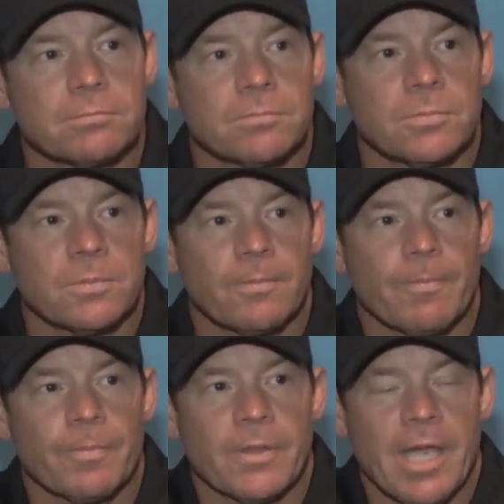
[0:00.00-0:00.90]
air it out a
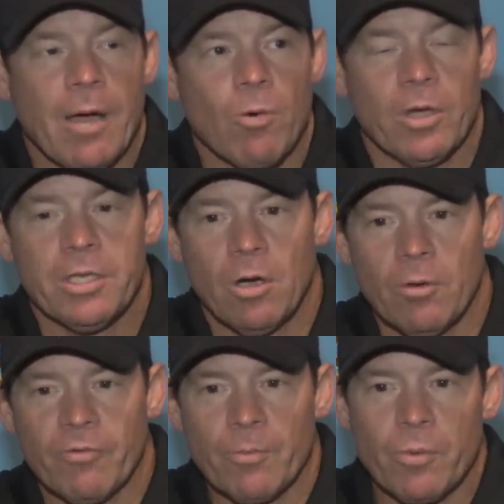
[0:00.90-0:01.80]
little. Yeah, bit. well, you know,
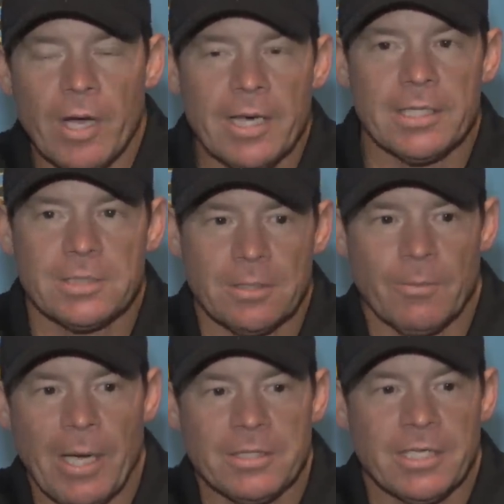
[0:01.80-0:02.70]
for Brett, it's
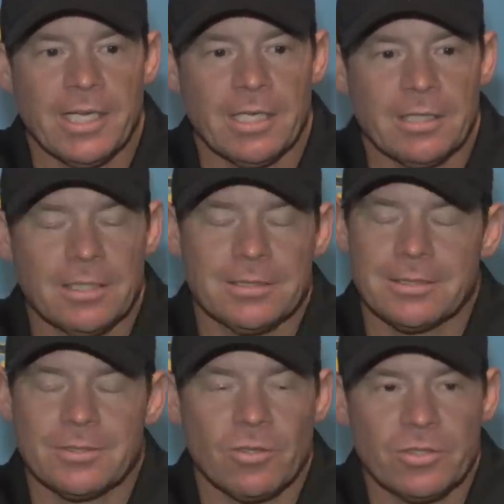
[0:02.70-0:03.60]
about taking. It's
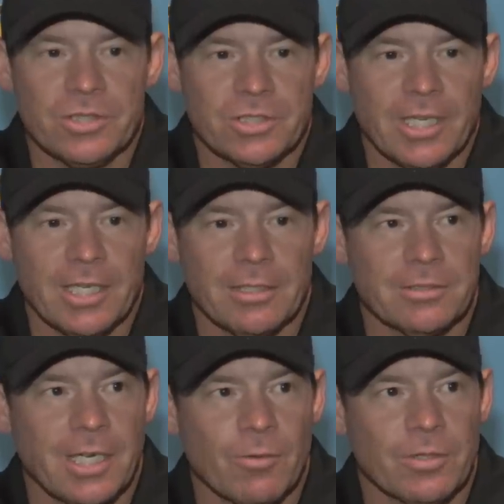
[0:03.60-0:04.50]
this old cliche, you know,
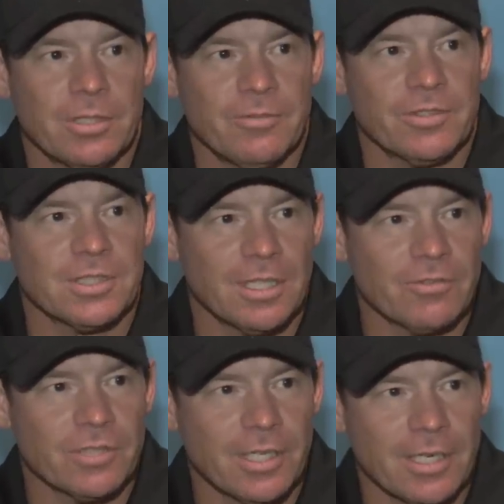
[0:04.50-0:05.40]
take what the defense
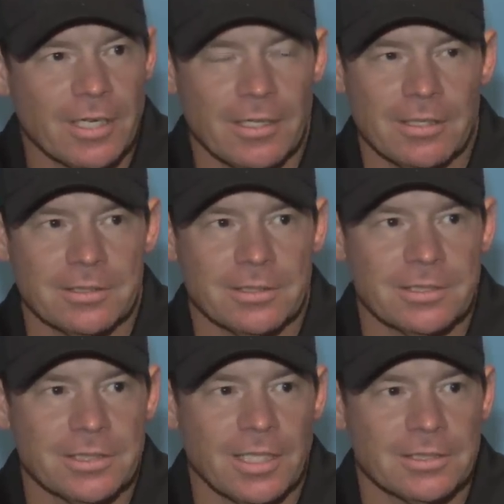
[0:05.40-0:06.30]
gives you, and it's a
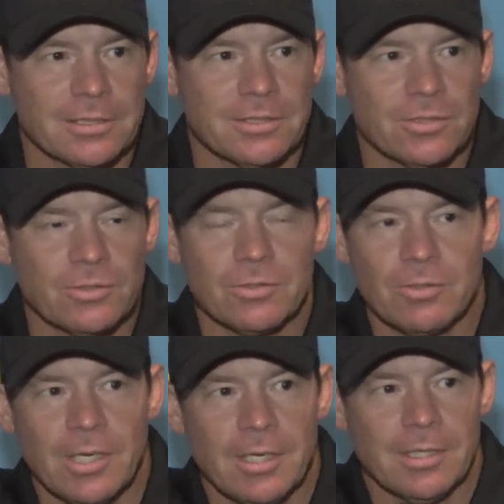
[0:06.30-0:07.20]
cliche because it's true.
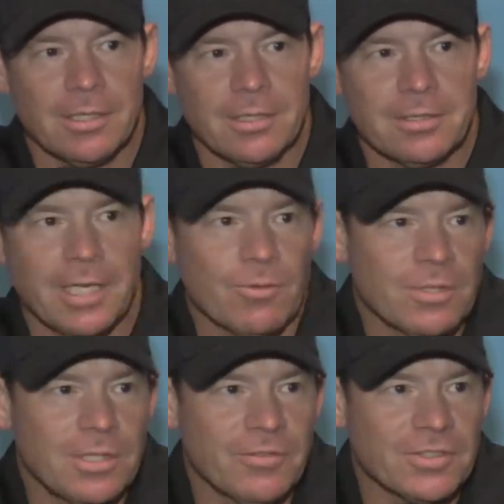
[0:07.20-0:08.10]
Uh, you take what
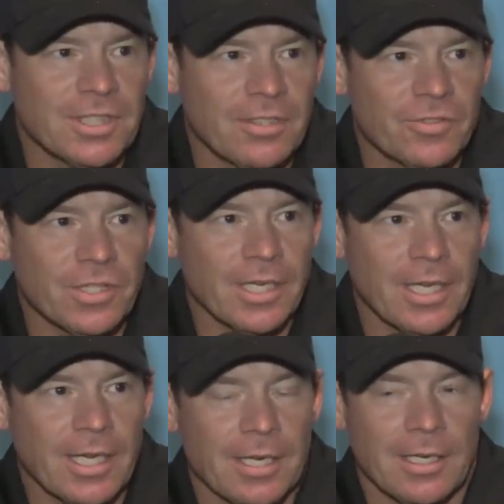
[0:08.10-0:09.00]
the defense gives you,
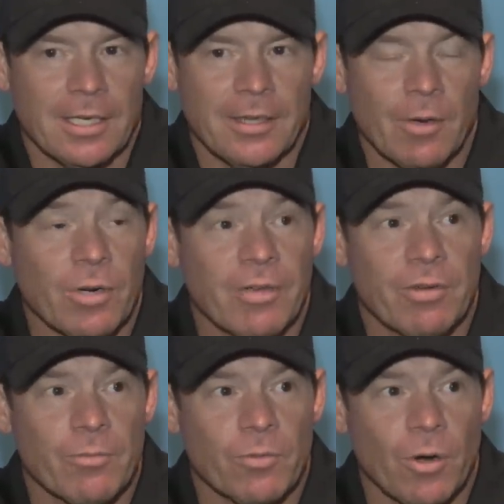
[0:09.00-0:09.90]
and and they were giving
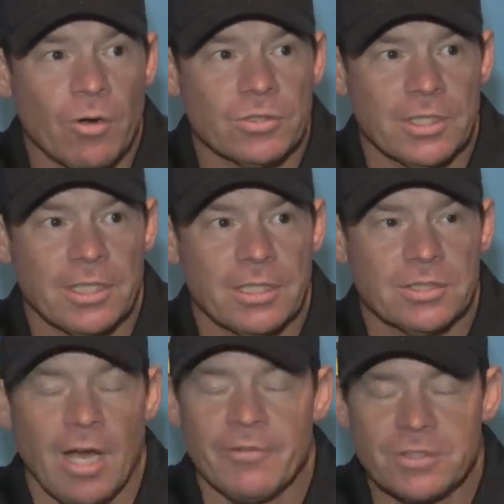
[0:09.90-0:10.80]
him throws, and, and his
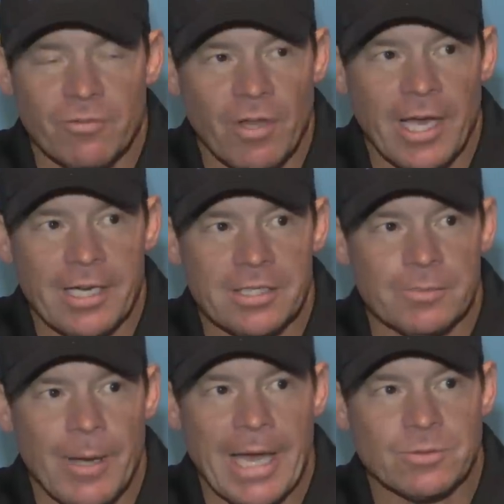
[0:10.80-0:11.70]
offensive line and his
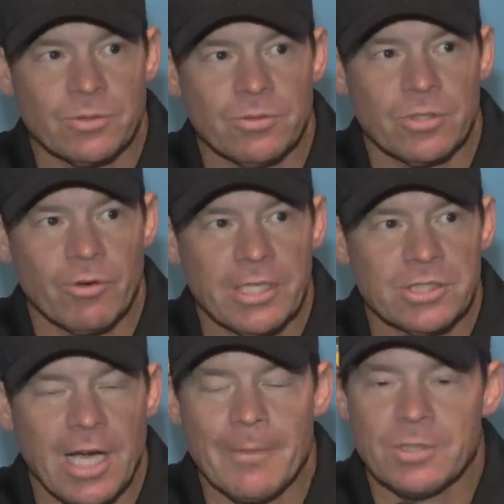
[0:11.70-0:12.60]
backs were doing a great
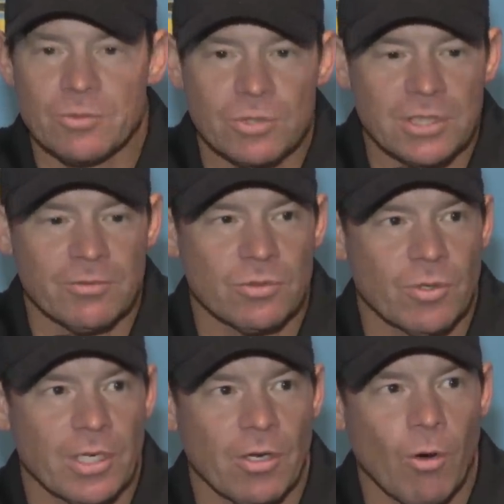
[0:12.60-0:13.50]
job, and his receivers were
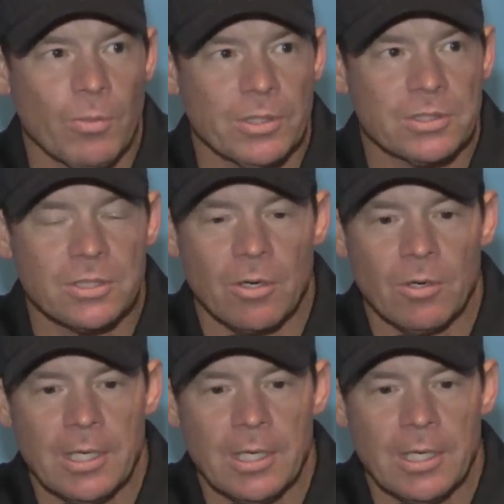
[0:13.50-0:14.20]
getting open. So.